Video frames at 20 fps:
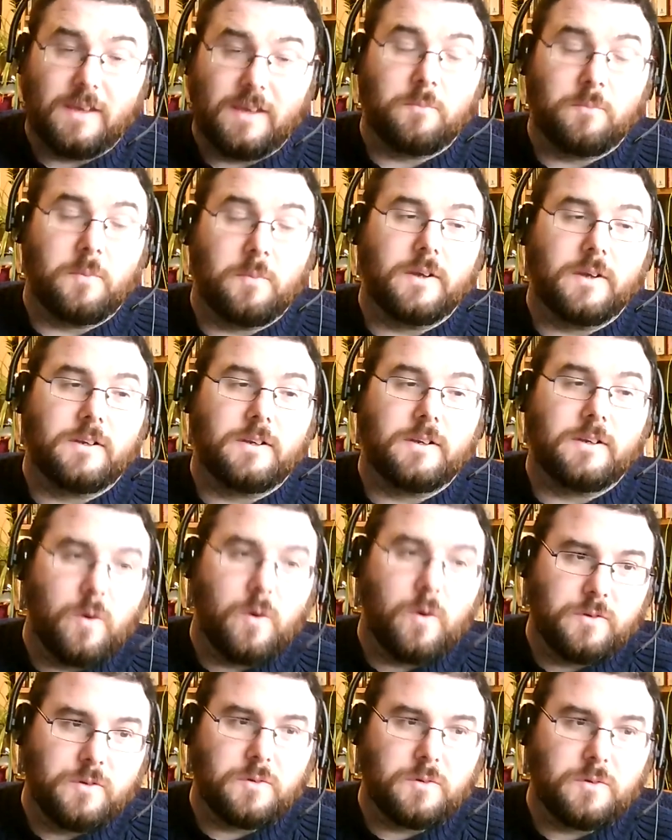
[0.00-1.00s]
by
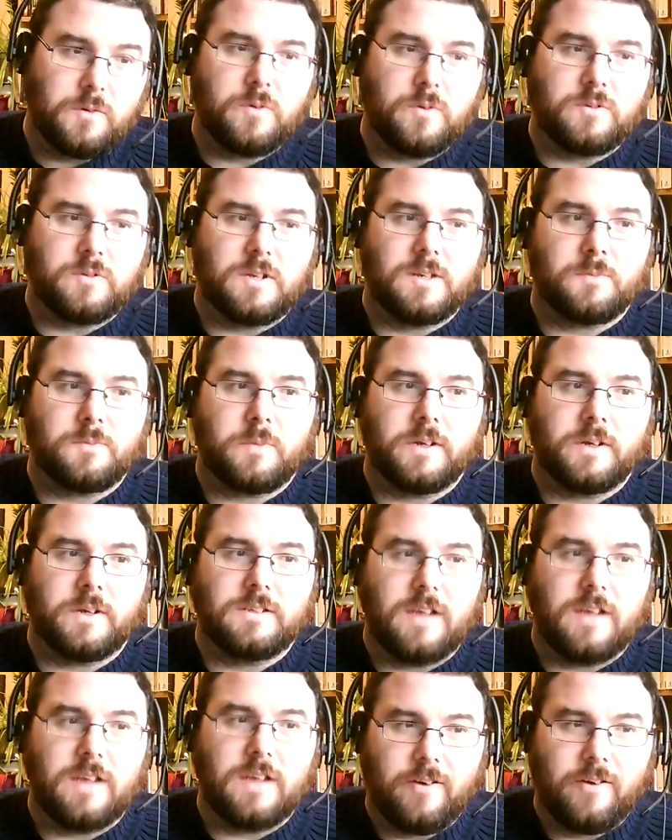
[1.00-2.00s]
going through the process, by
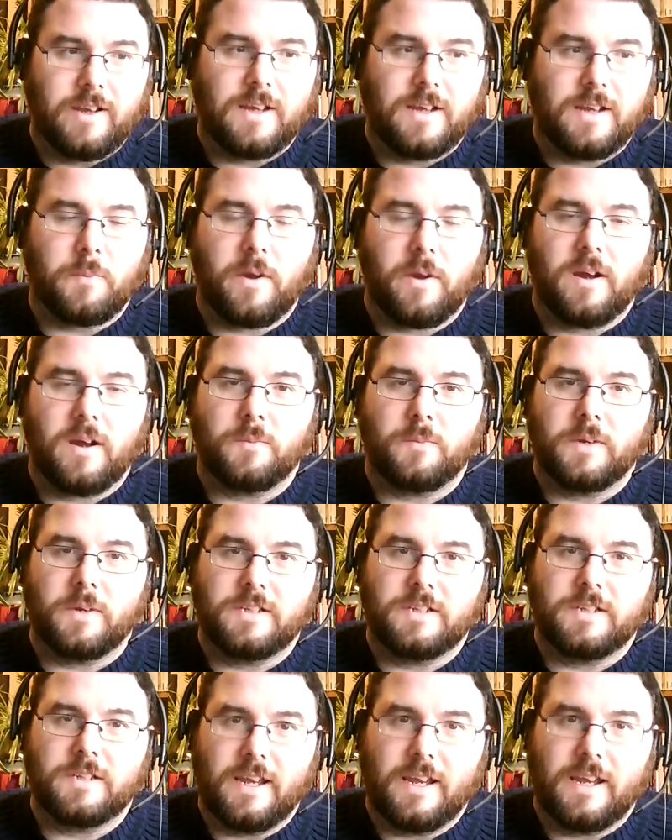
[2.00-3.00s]
tearing it apart, by
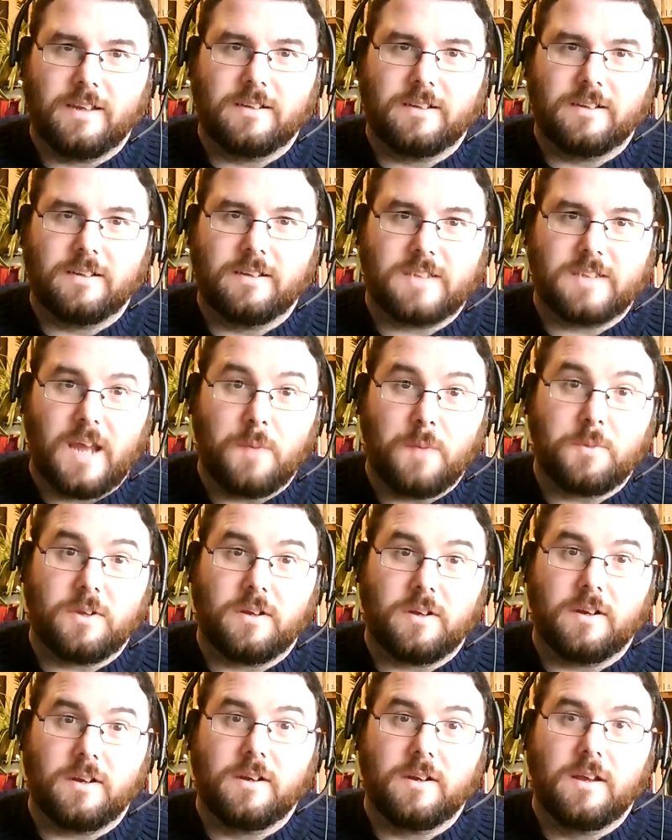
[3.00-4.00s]
taking steps
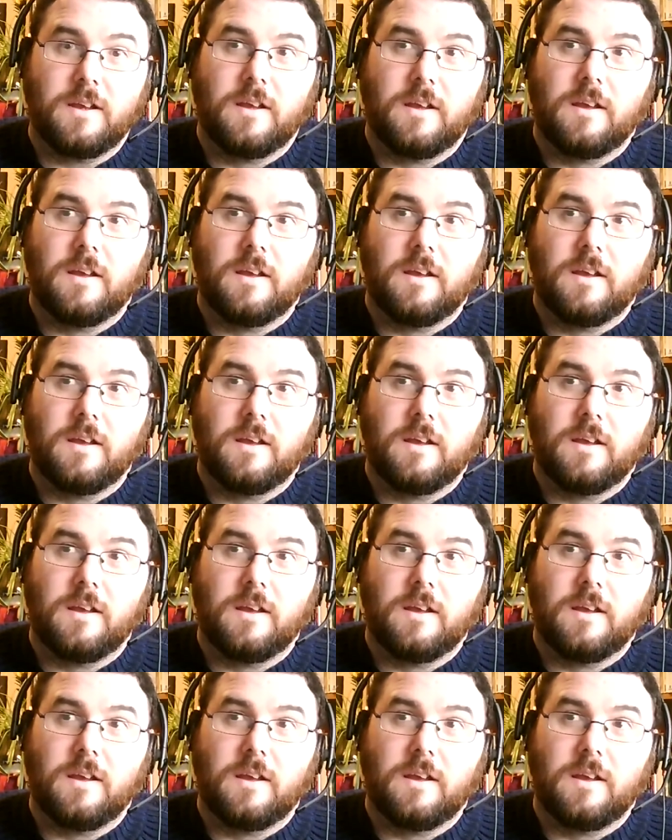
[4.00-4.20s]
on it,